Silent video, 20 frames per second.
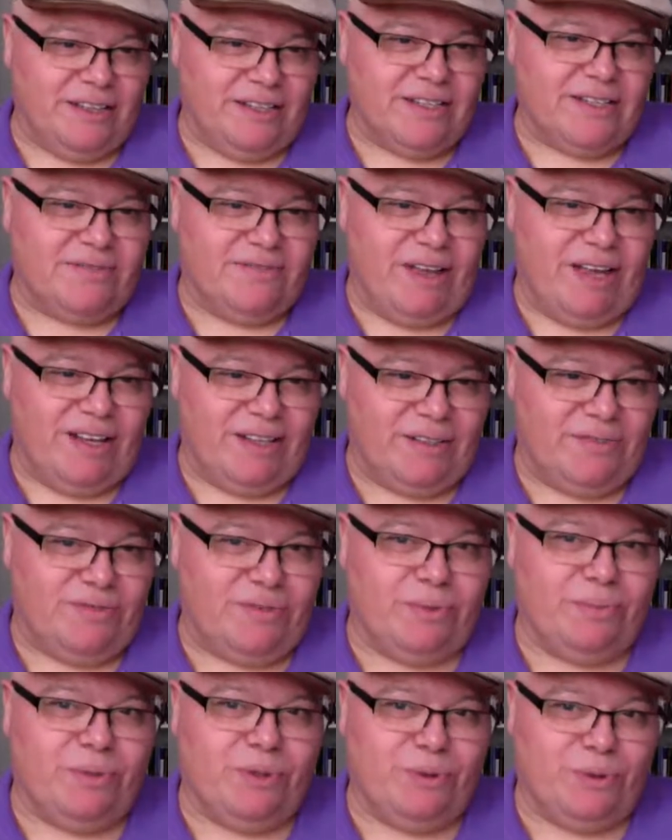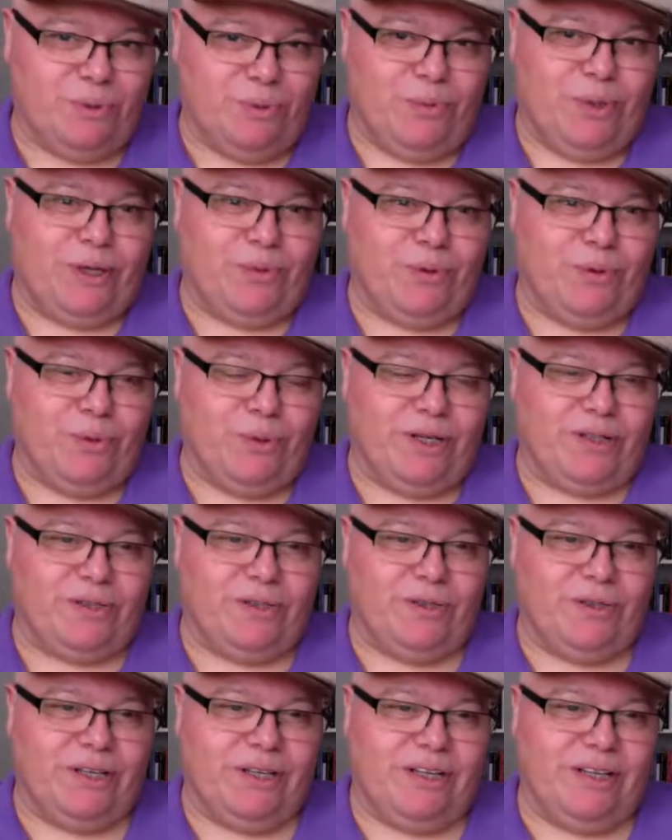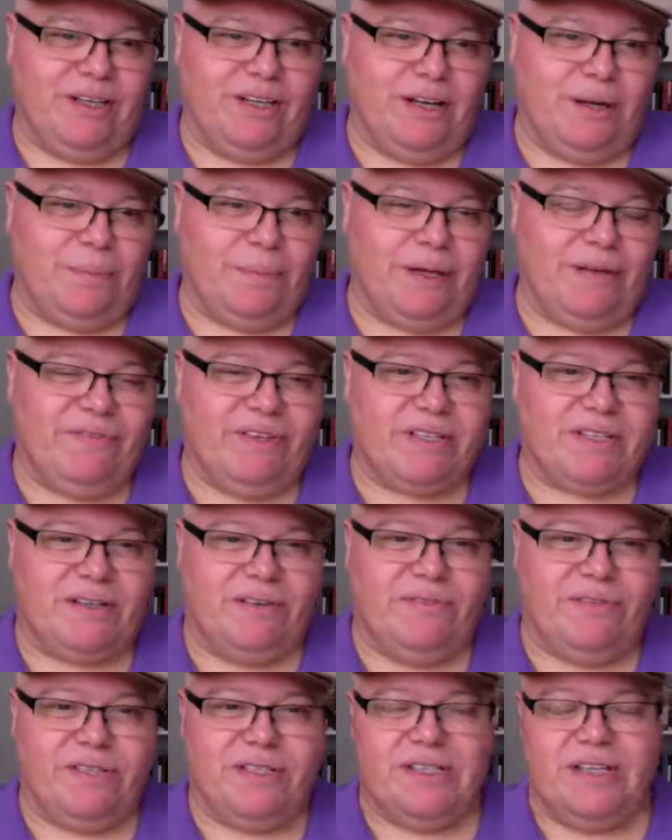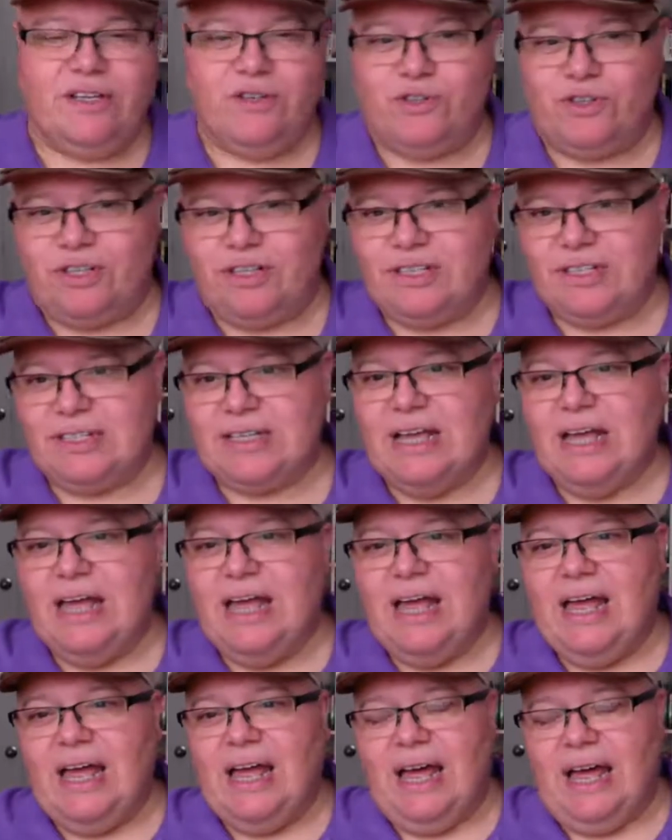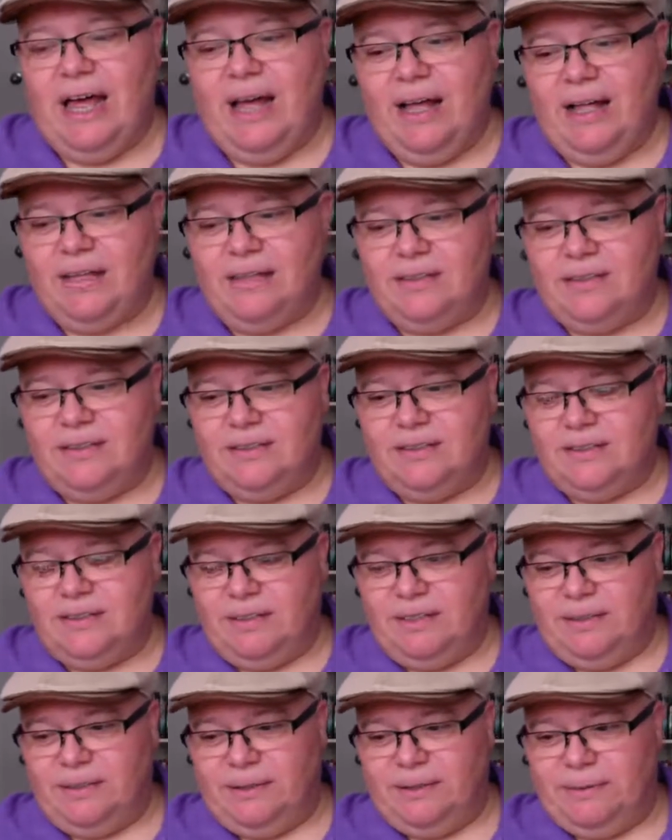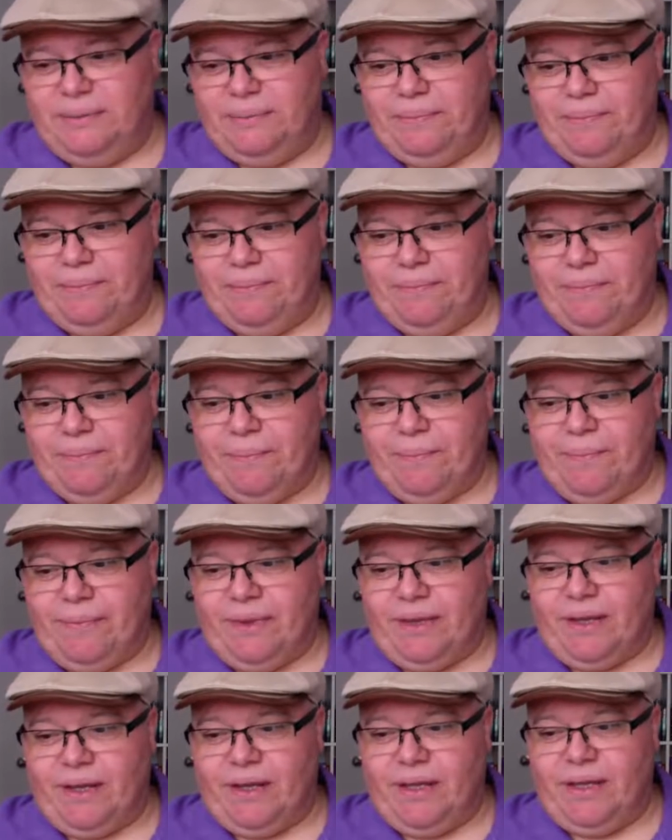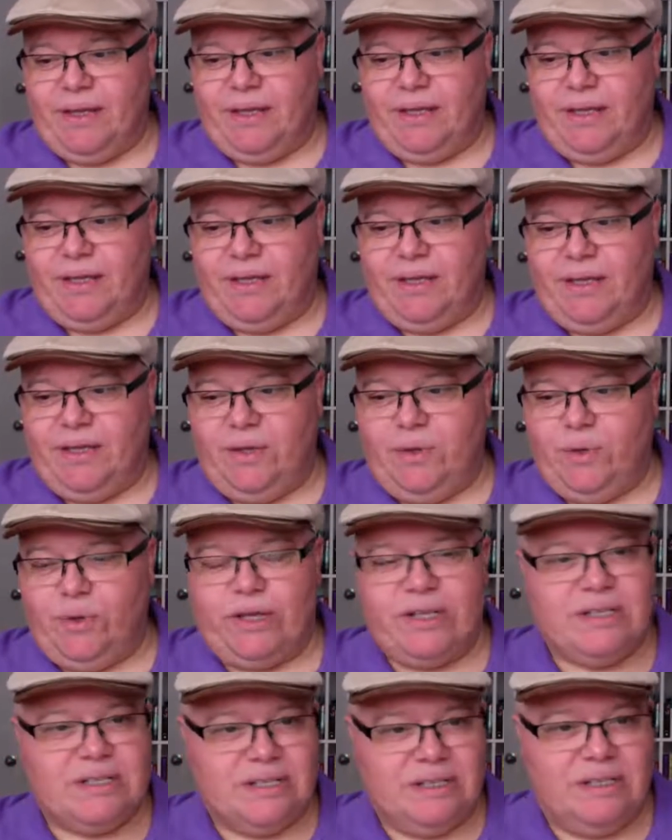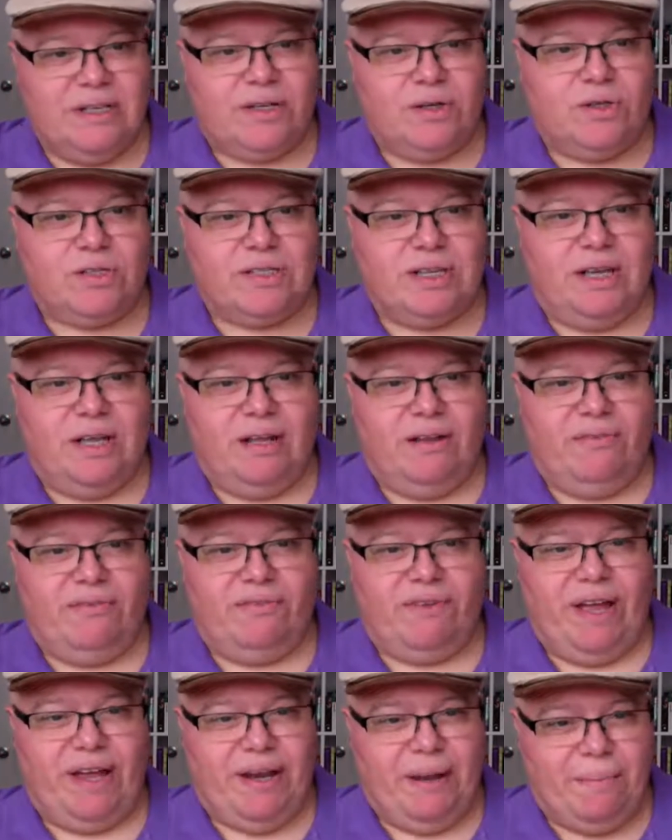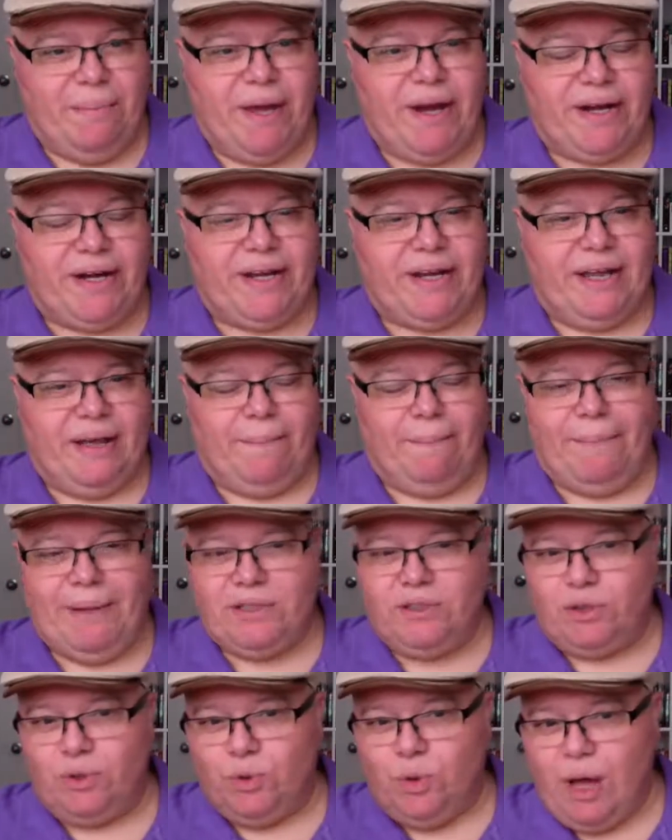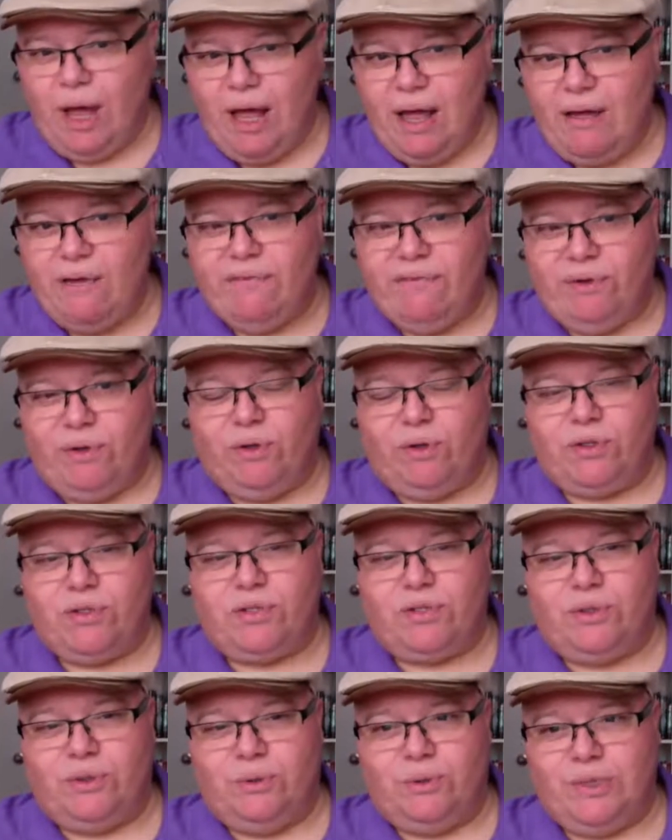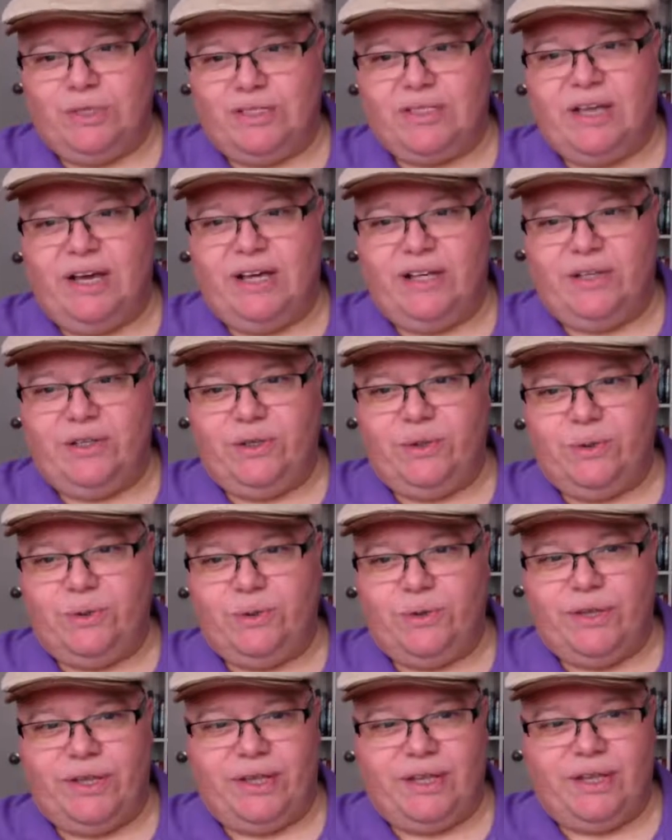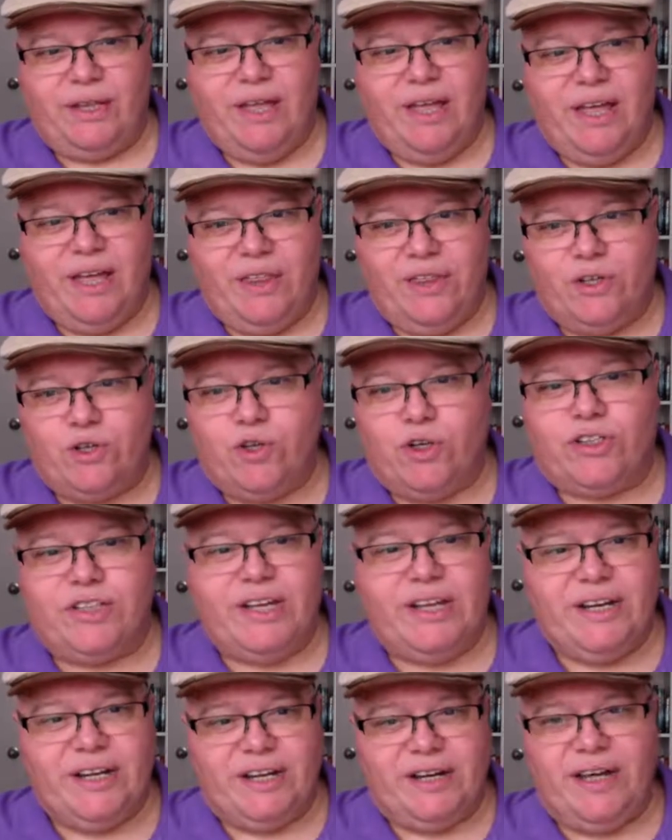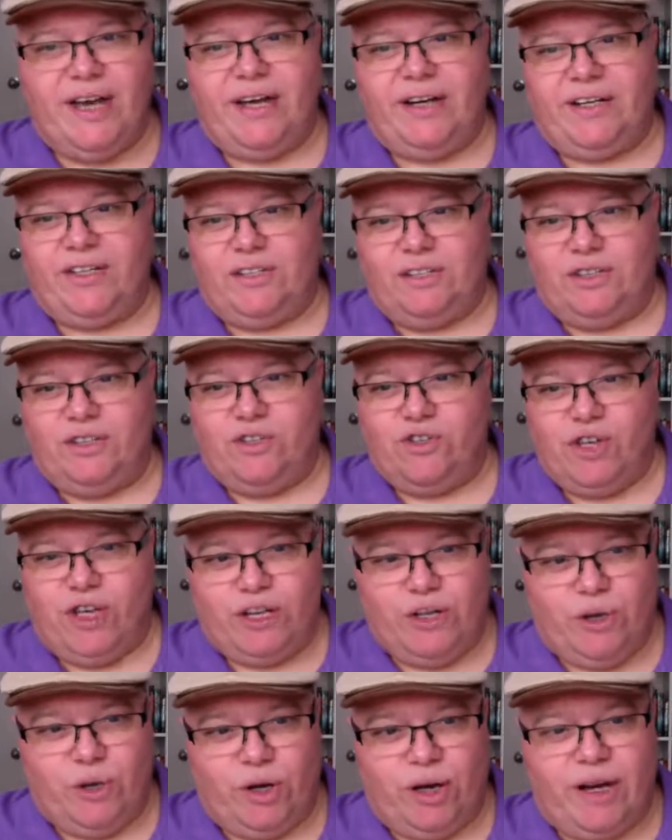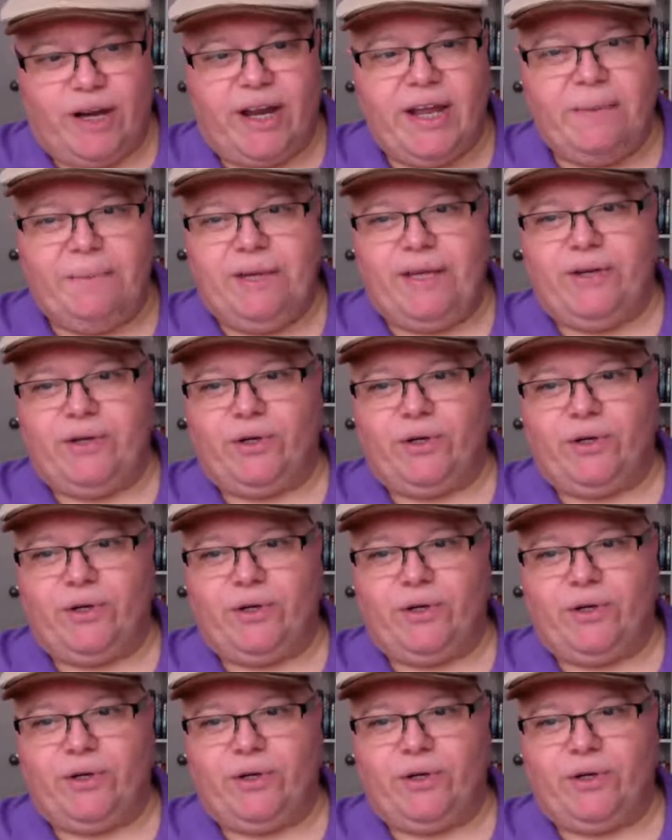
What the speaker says: this fact from you when we were talking in our previous conversations. And you consider yourself an American, but you have also inside you the Jordanian heritage and your Arabian